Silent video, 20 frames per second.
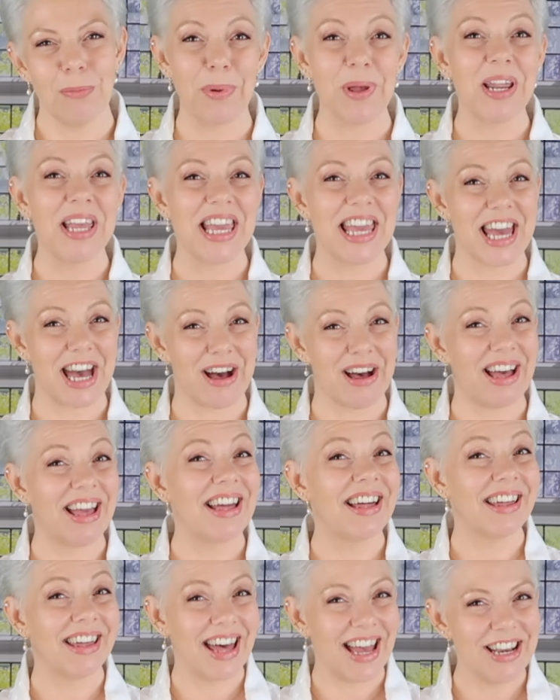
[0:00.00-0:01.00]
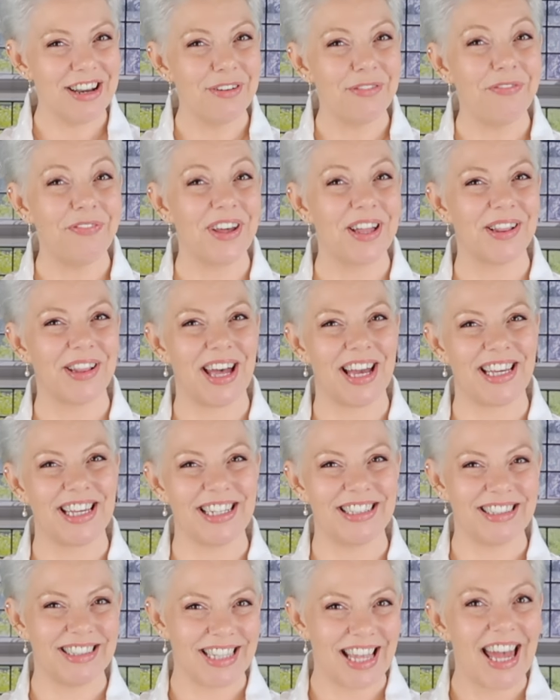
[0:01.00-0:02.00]
But yeah, I kind of feel like
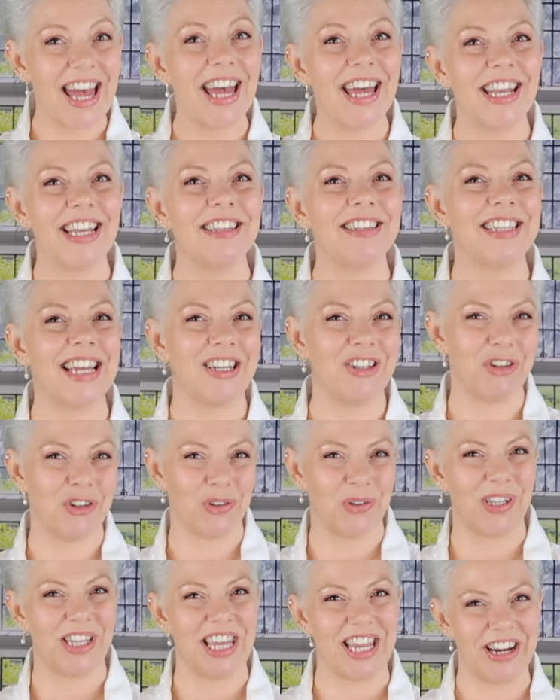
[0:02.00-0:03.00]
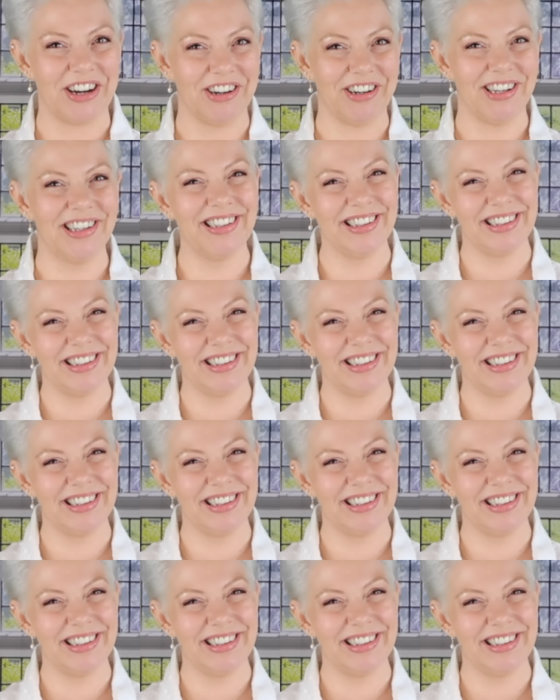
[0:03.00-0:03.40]
it's an essential here.